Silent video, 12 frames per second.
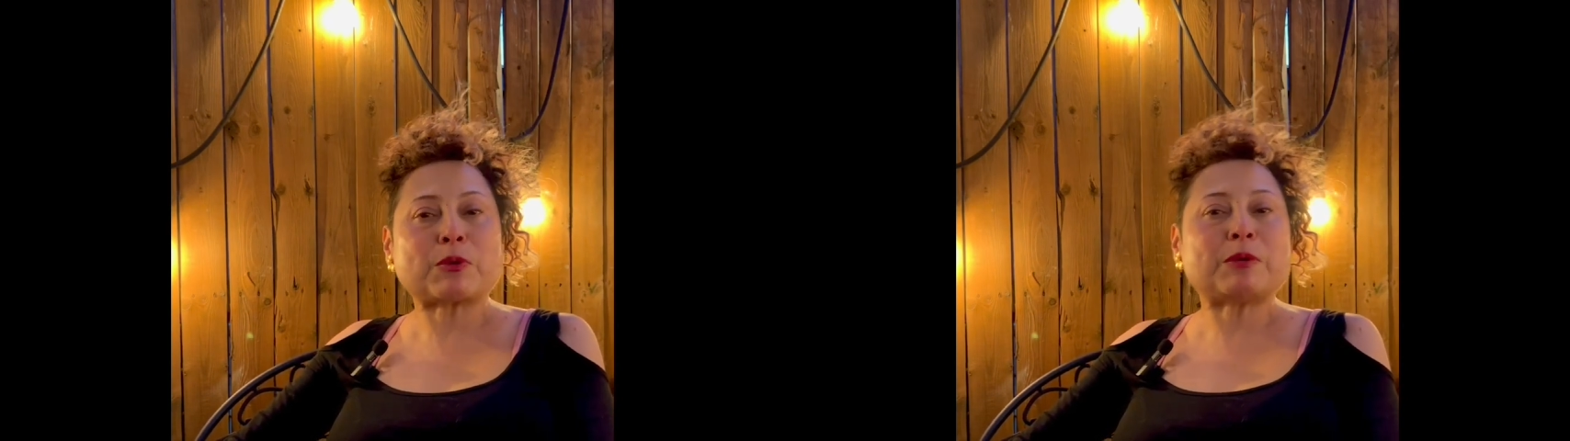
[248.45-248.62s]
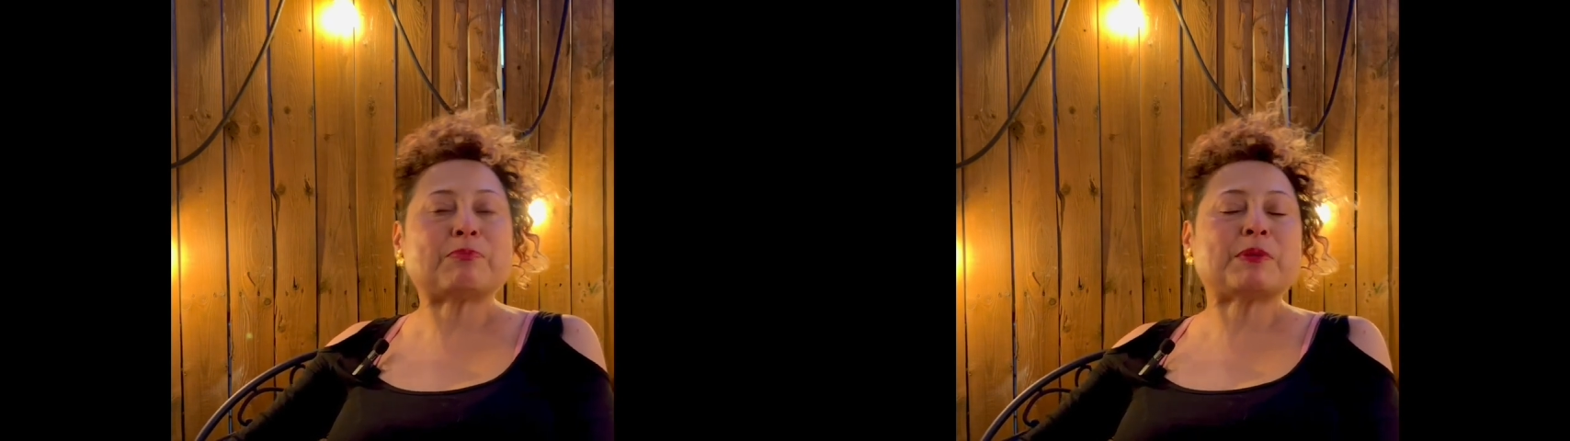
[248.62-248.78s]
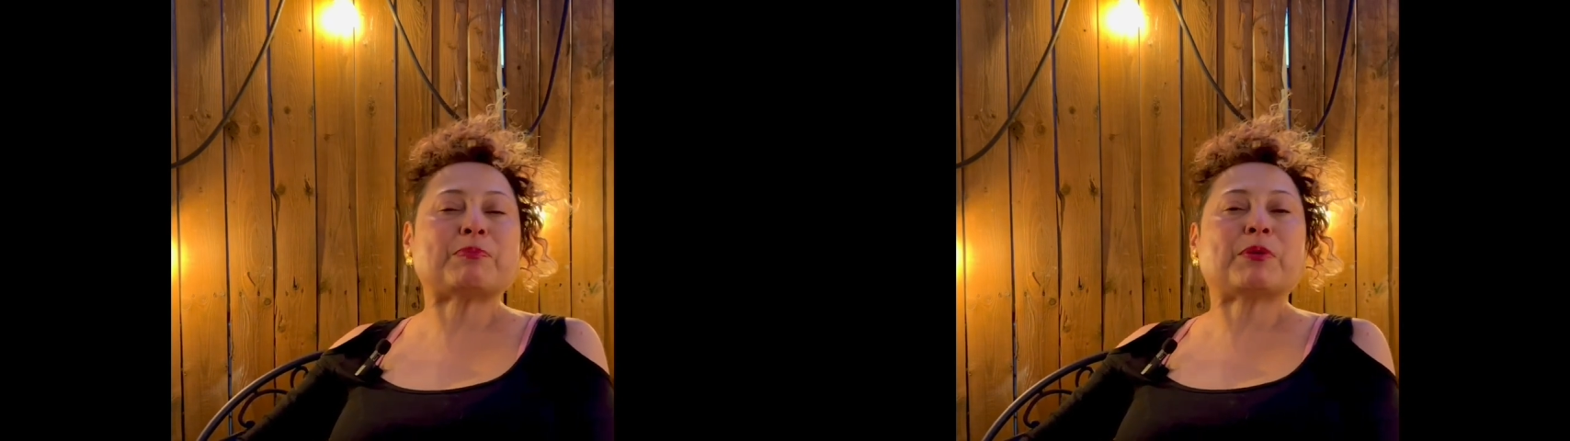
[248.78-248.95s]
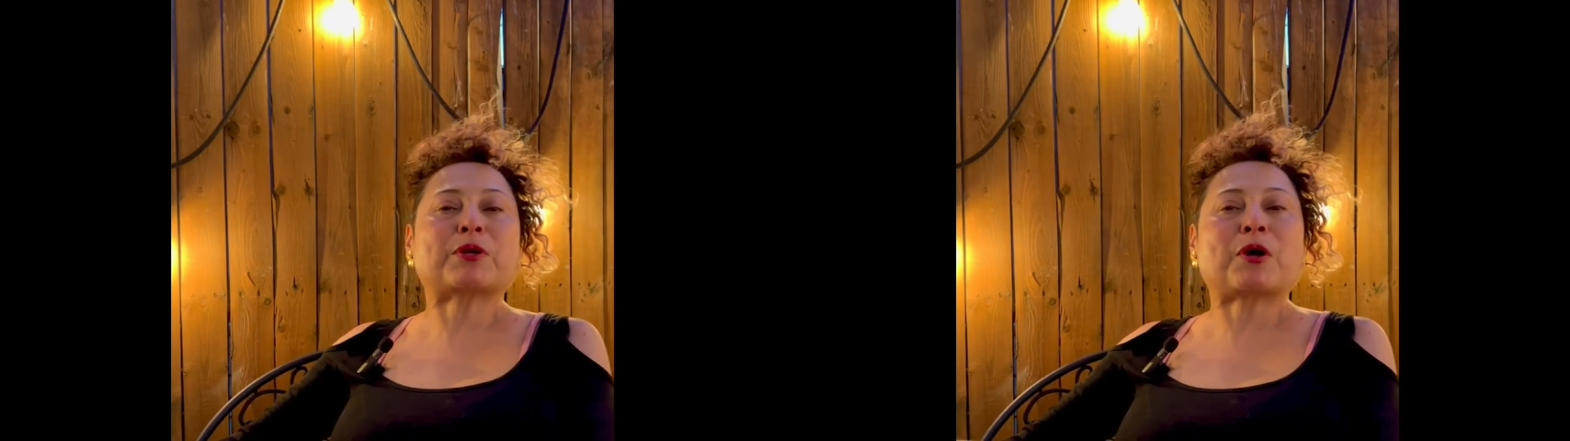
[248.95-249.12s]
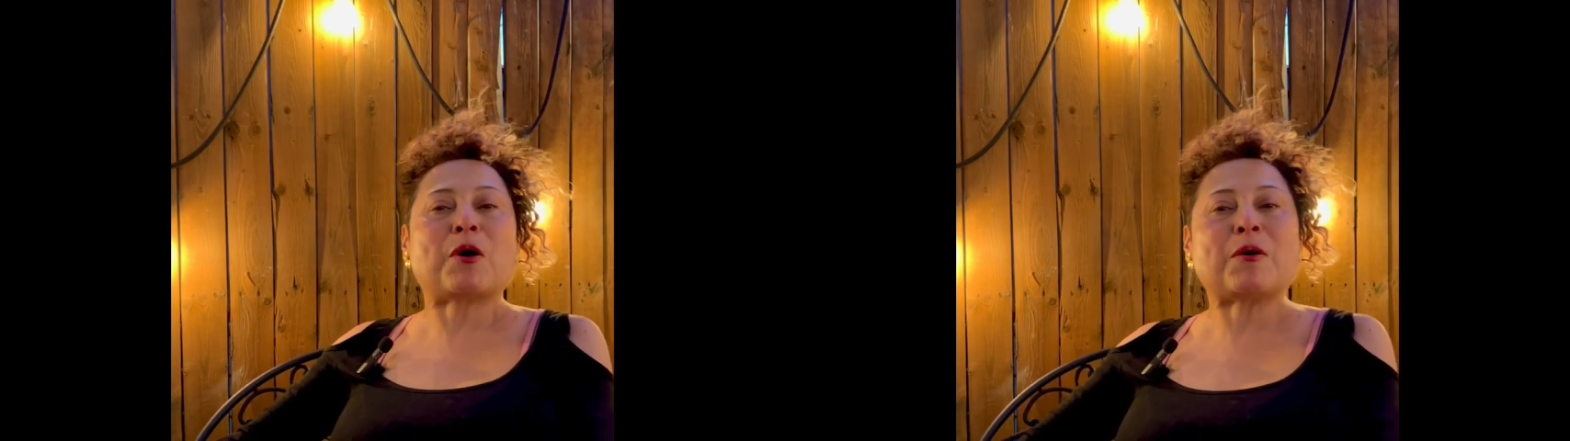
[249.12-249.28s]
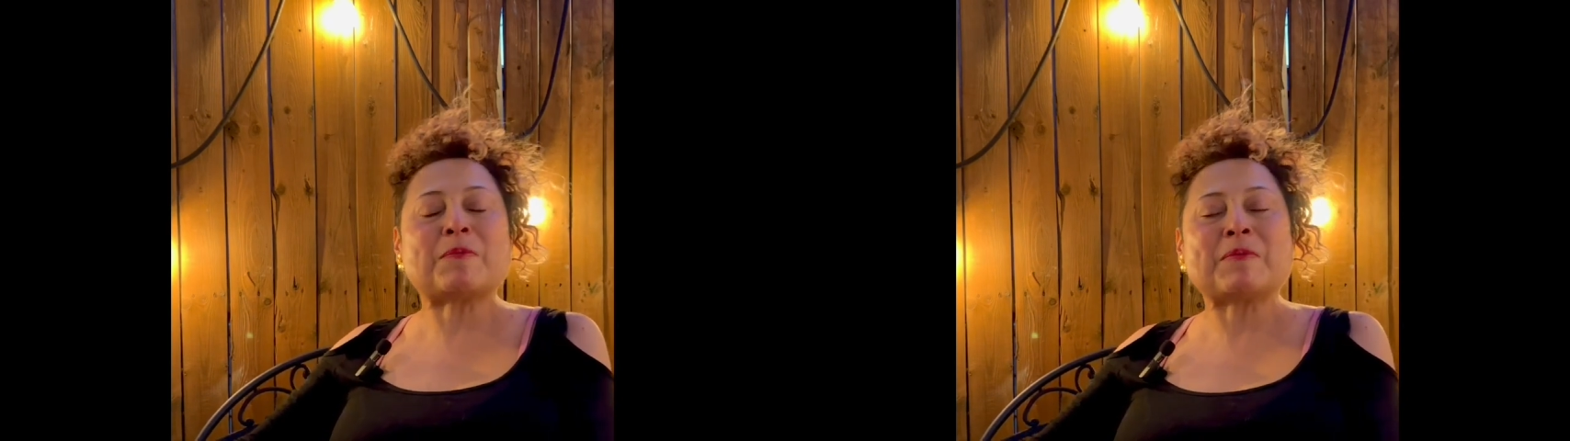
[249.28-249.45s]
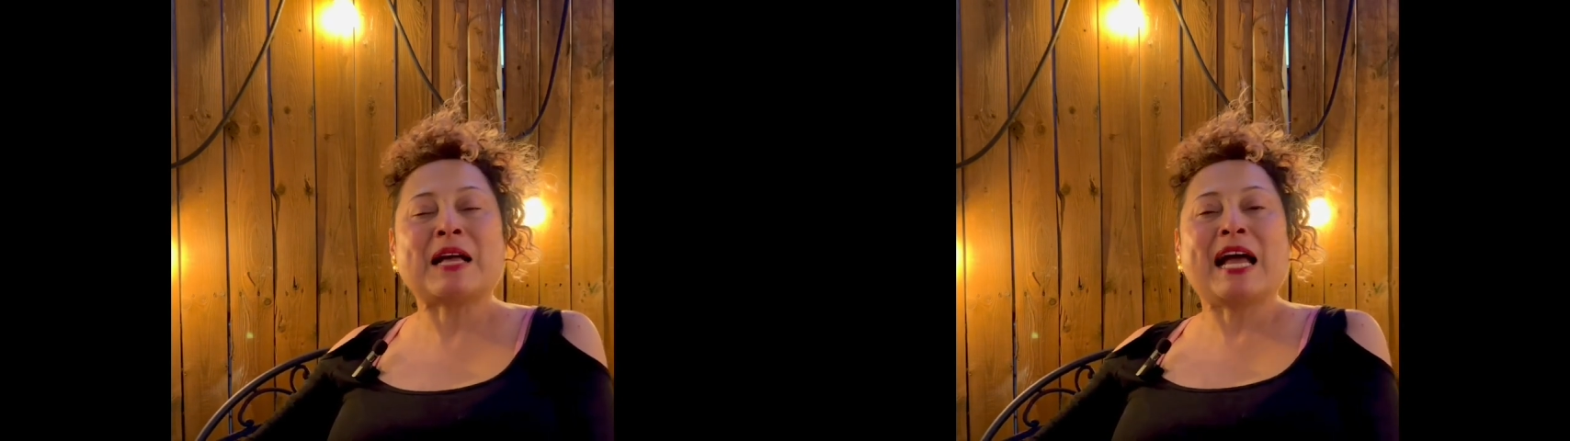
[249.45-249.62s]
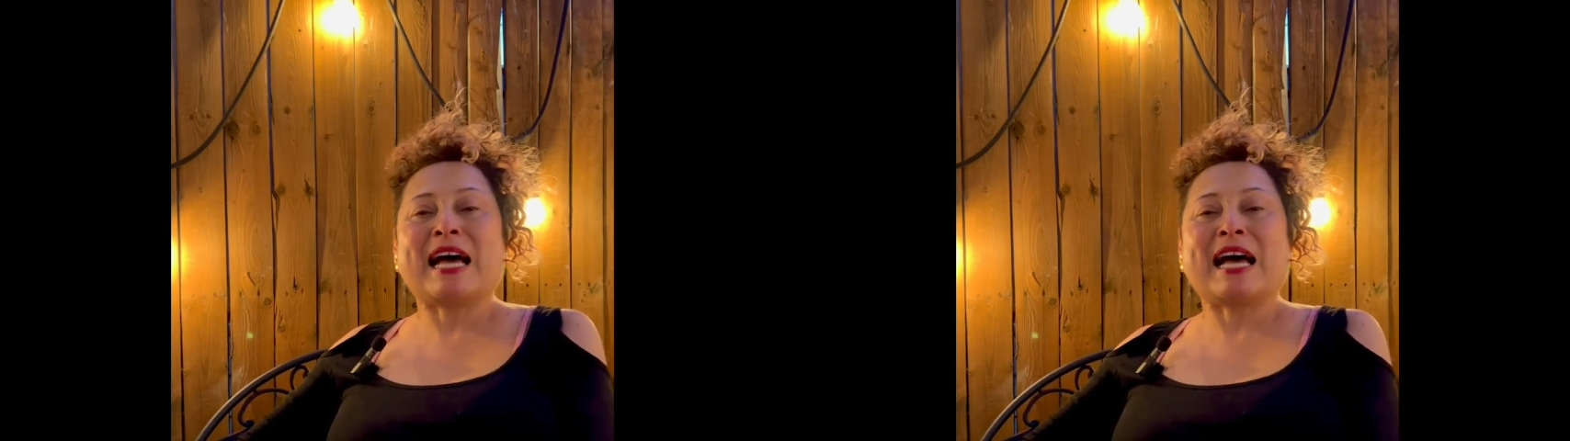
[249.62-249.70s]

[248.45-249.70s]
when people come,